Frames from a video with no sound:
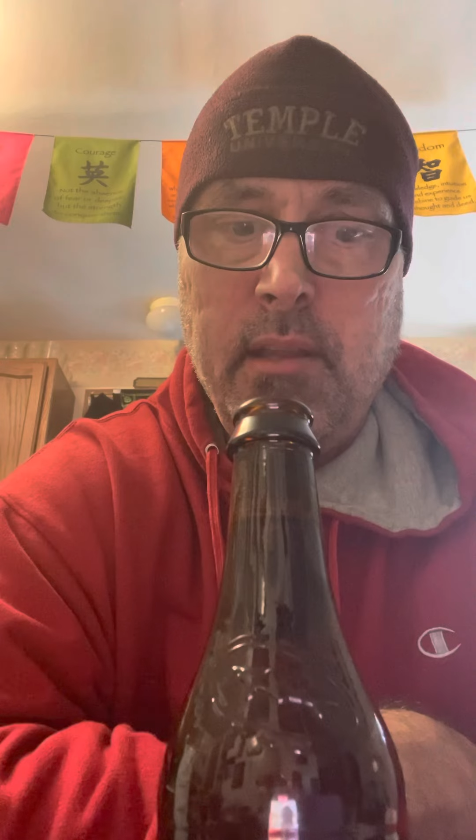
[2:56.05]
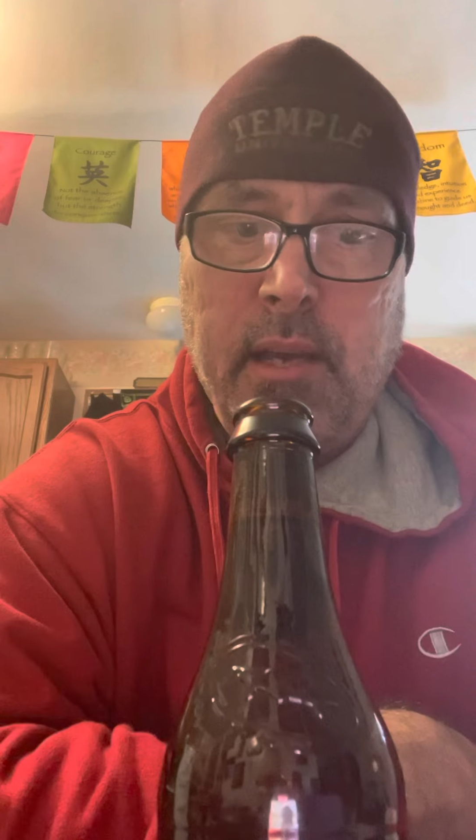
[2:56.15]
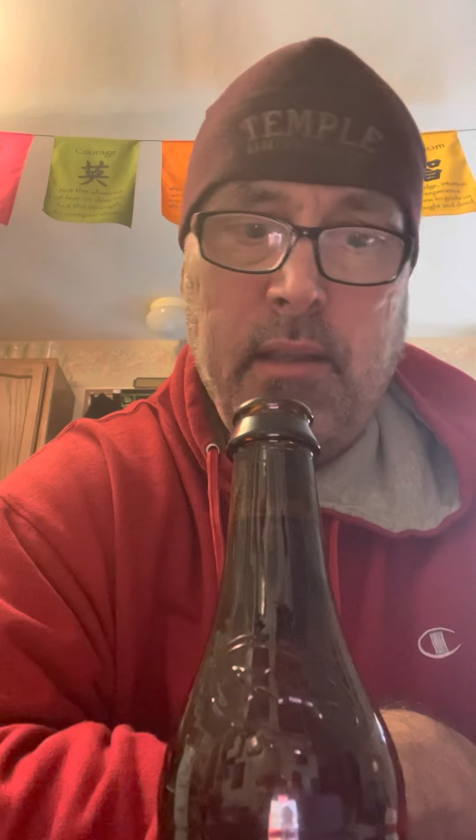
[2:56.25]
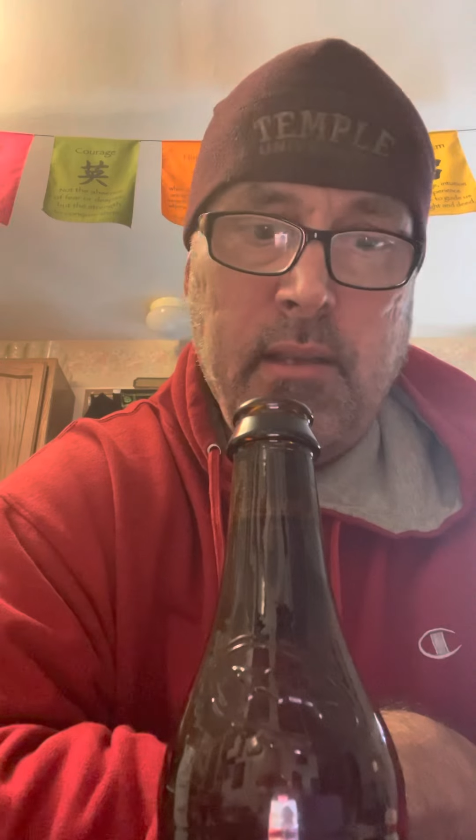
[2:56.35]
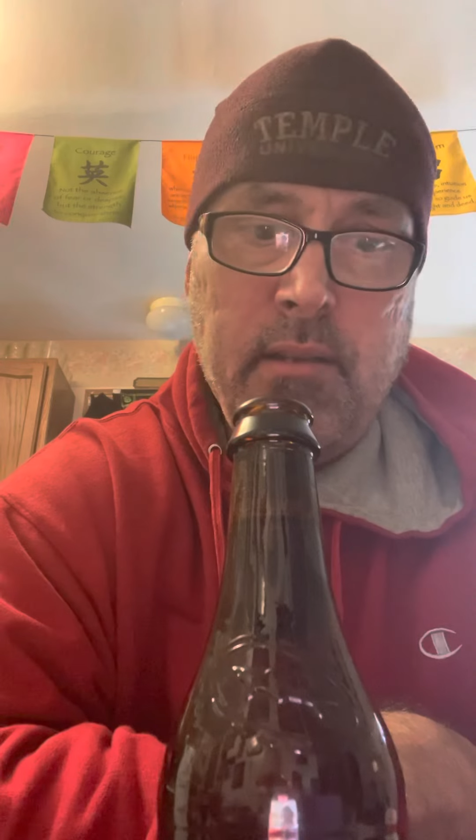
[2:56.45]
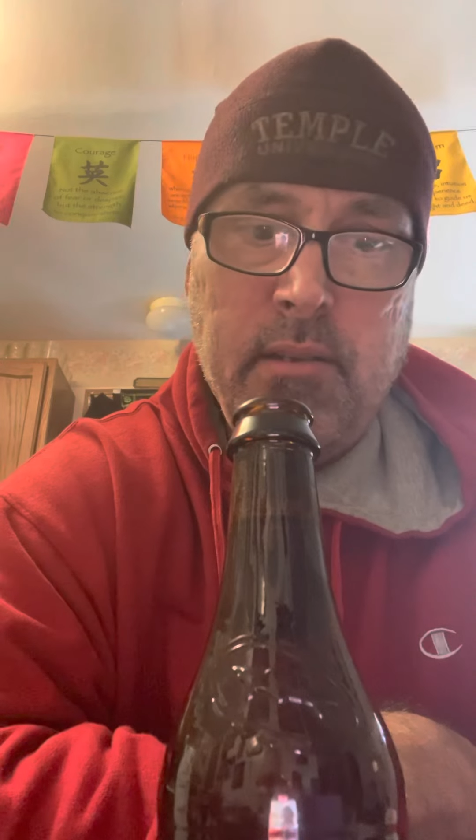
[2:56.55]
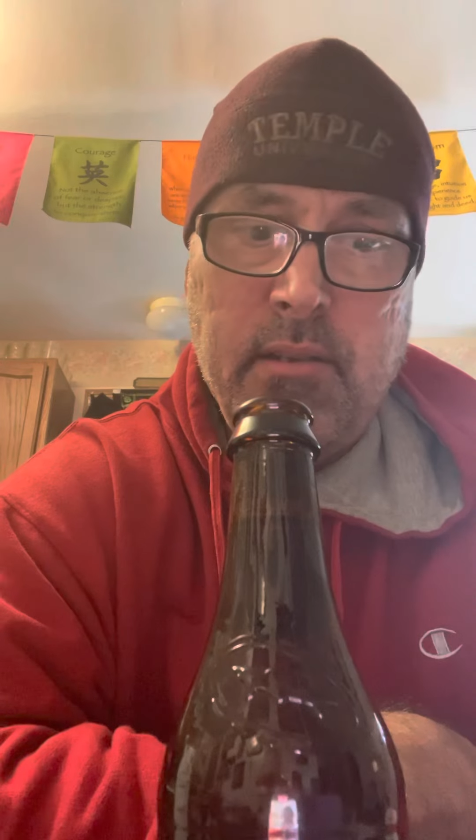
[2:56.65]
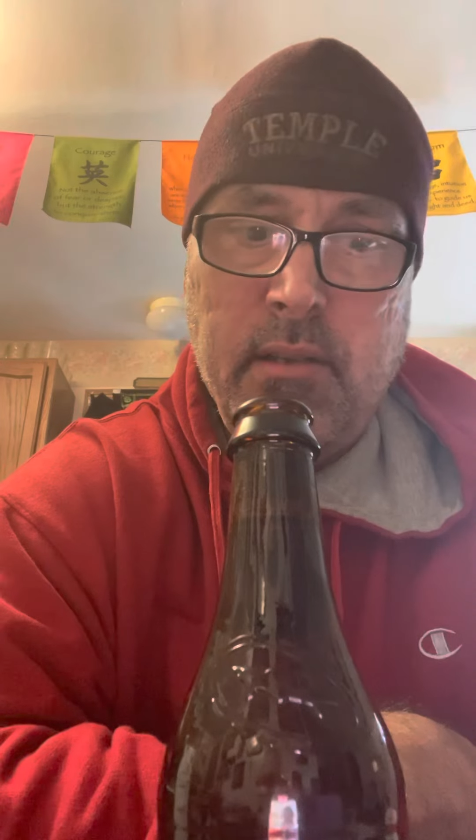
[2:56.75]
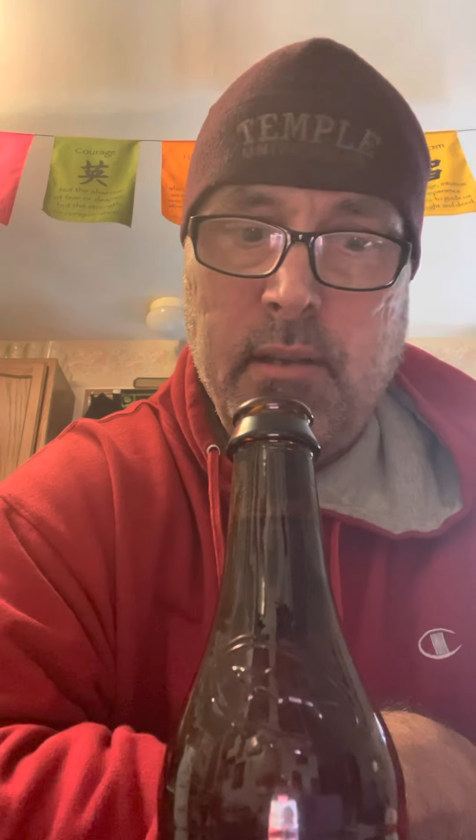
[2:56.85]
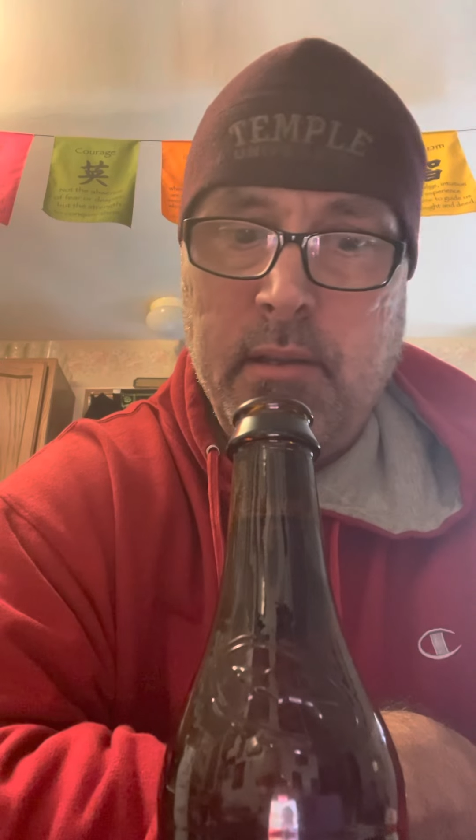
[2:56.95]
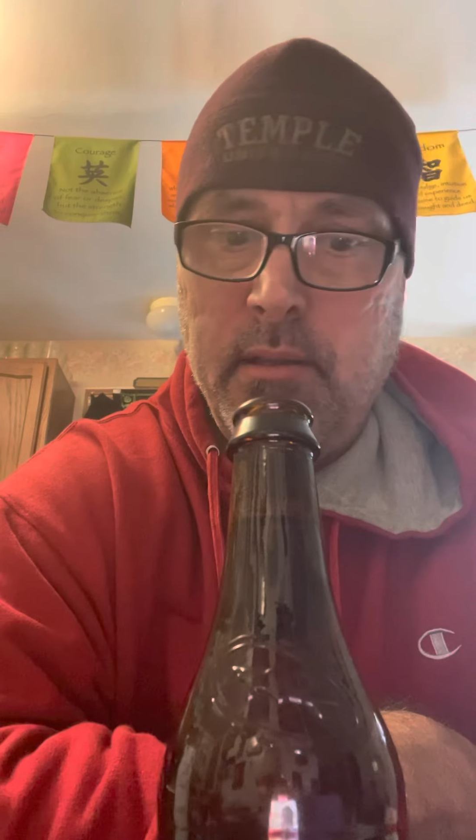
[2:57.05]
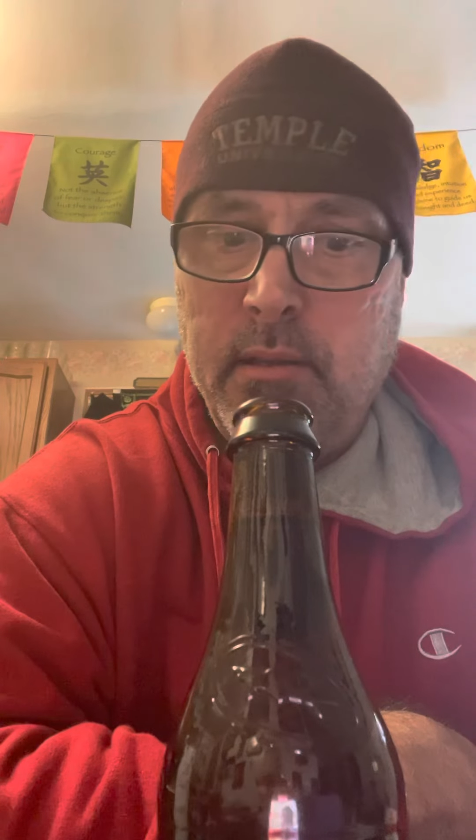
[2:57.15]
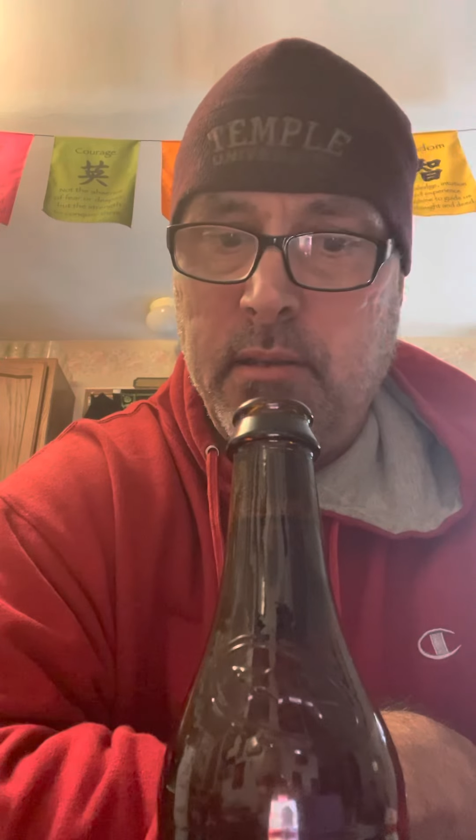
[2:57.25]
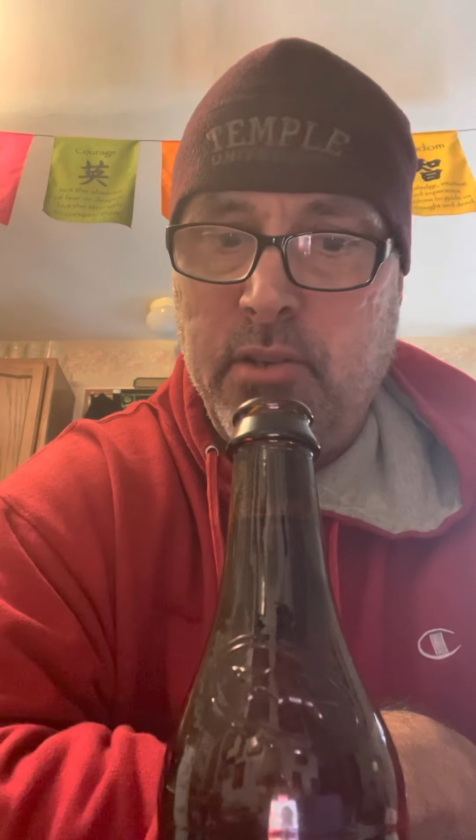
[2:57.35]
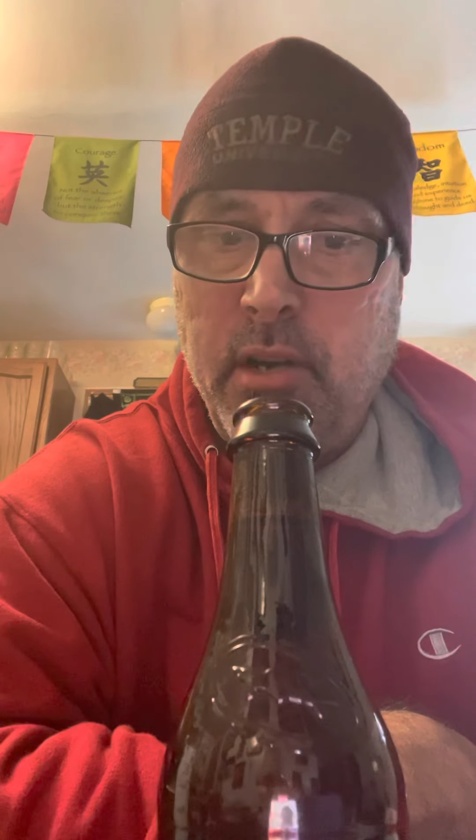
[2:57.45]
like
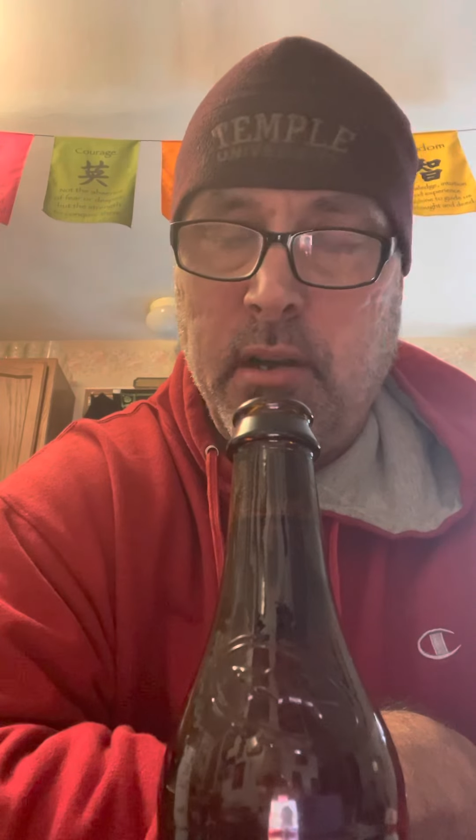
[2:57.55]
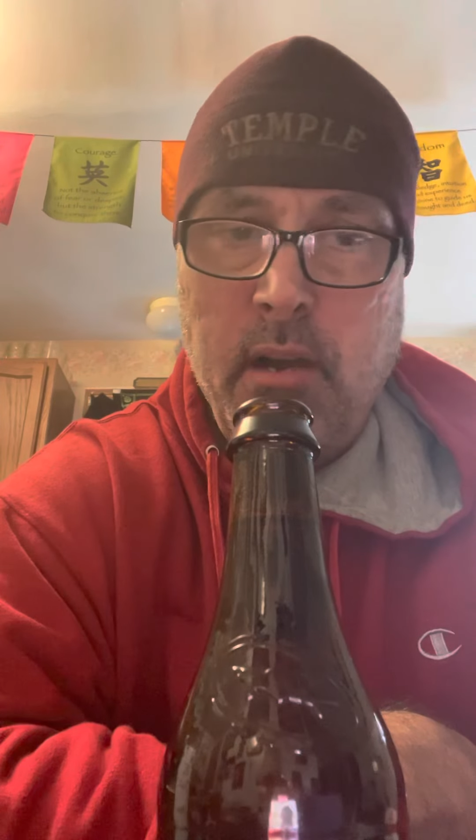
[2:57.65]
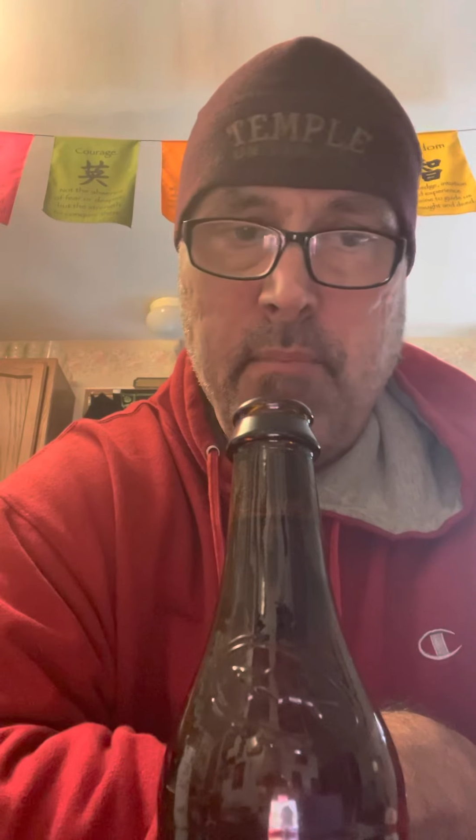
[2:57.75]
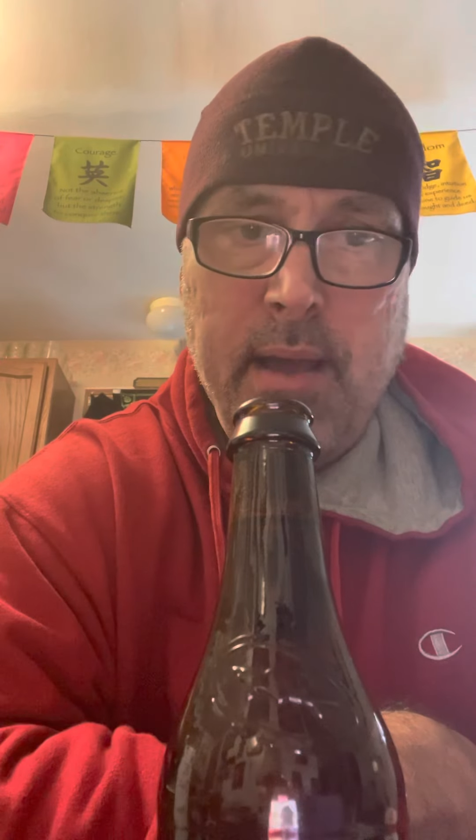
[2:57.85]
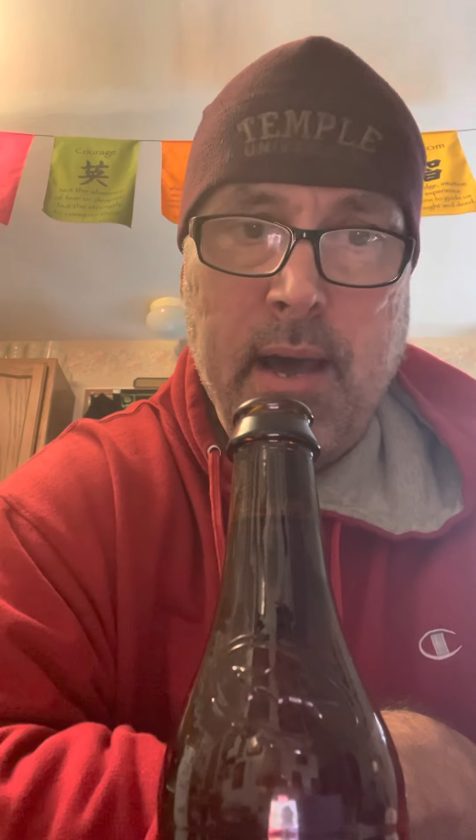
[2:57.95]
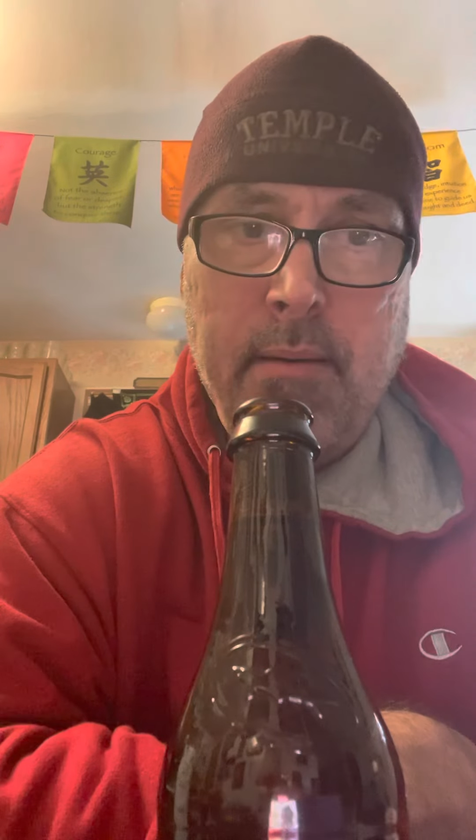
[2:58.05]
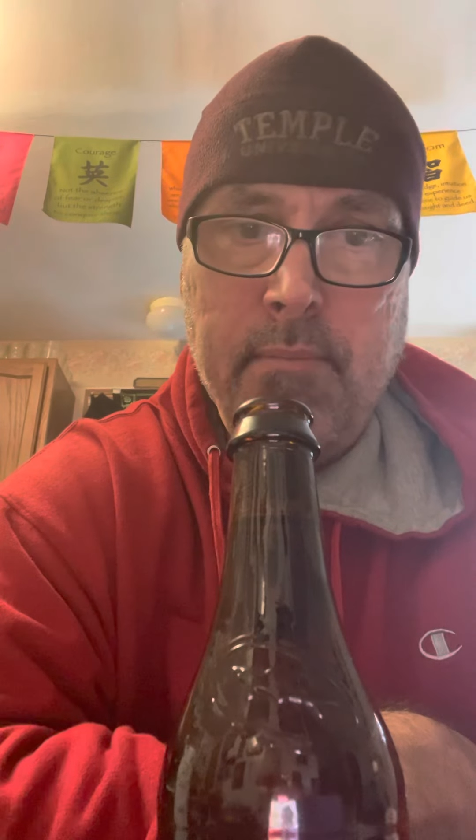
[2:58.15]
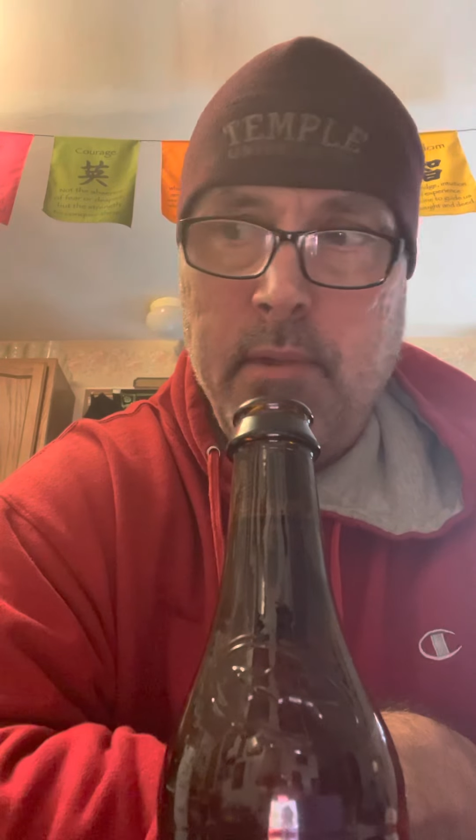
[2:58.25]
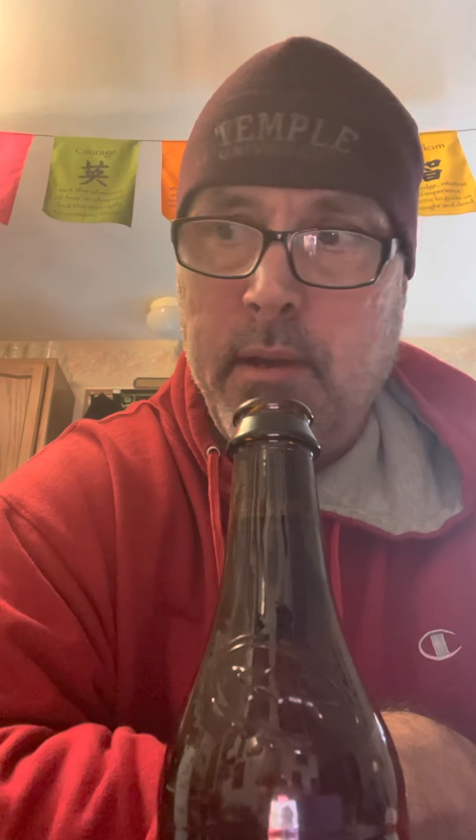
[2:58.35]
the junk come out,